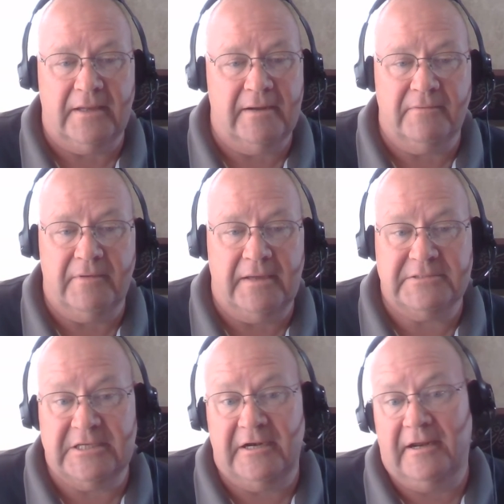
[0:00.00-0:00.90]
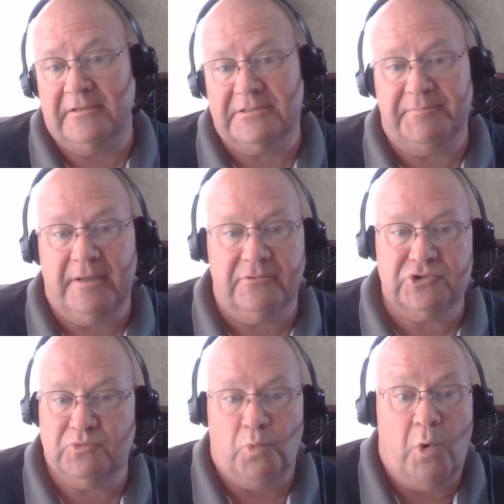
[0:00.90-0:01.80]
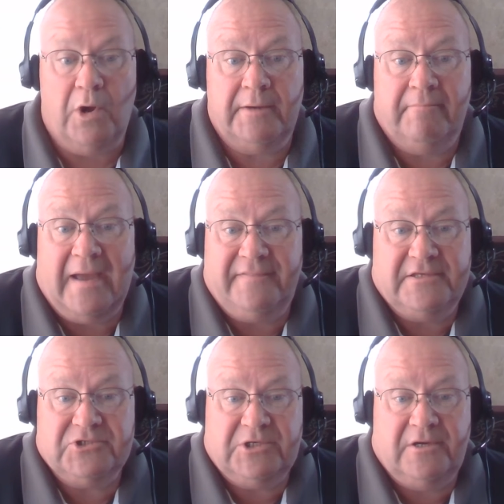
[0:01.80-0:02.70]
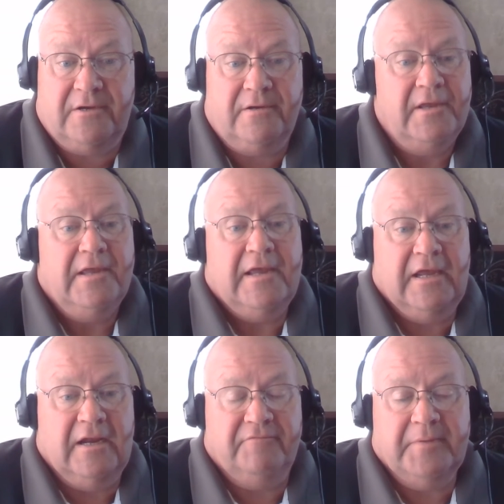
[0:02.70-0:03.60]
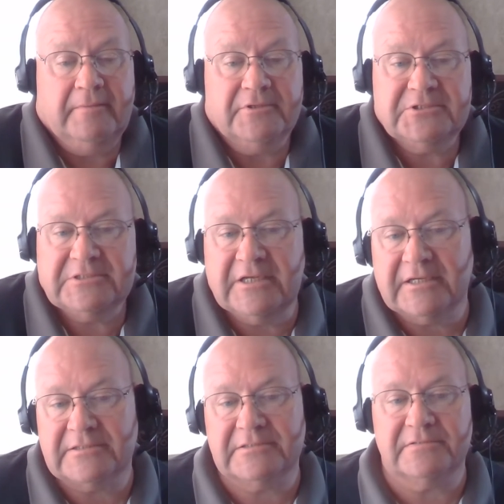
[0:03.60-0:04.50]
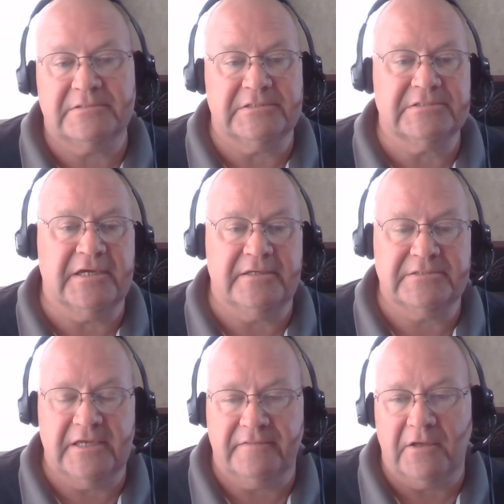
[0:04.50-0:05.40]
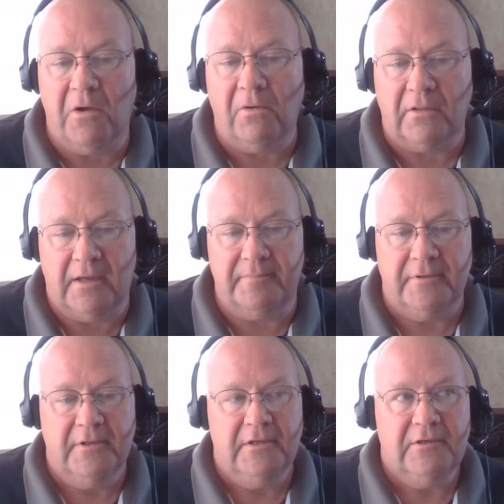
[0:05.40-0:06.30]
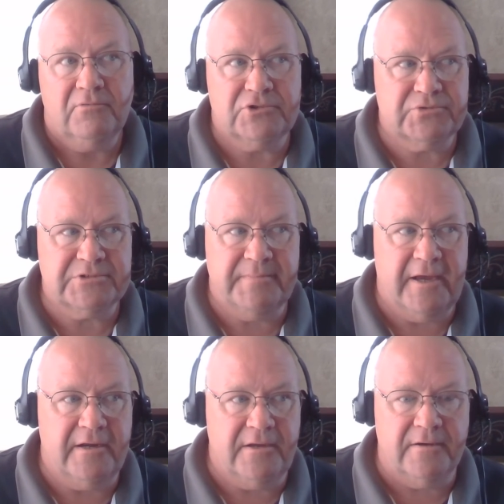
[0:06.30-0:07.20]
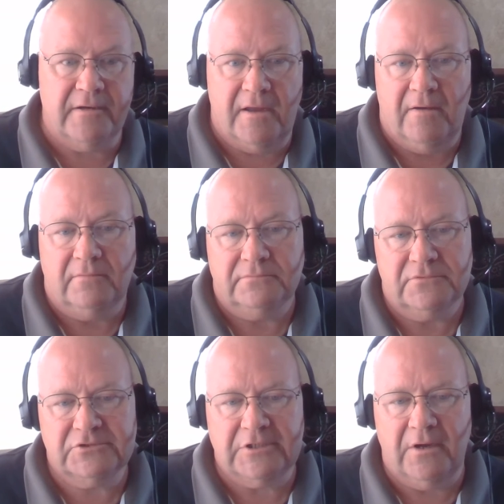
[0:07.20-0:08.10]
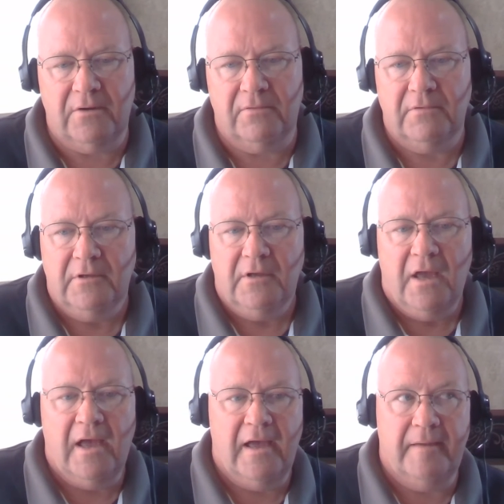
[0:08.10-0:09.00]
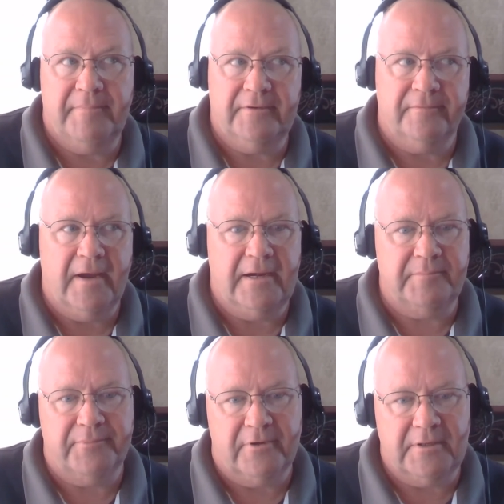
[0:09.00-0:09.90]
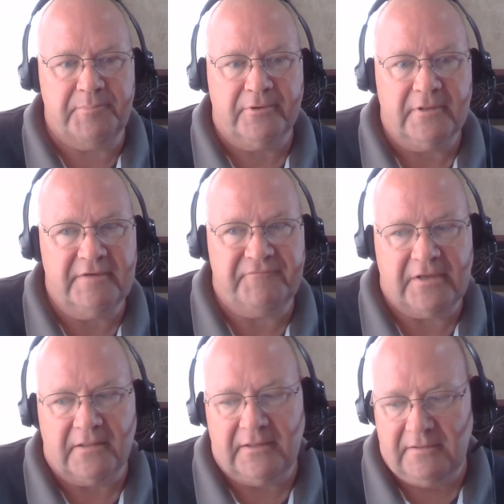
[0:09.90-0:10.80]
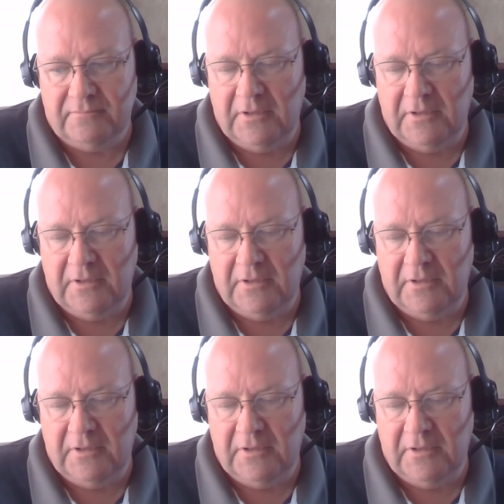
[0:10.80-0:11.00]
And I, I, set it out to publish one by this year, and I've published six since I set the goal up, which was about a year ago. So uh, I've been writing pretty prolifically.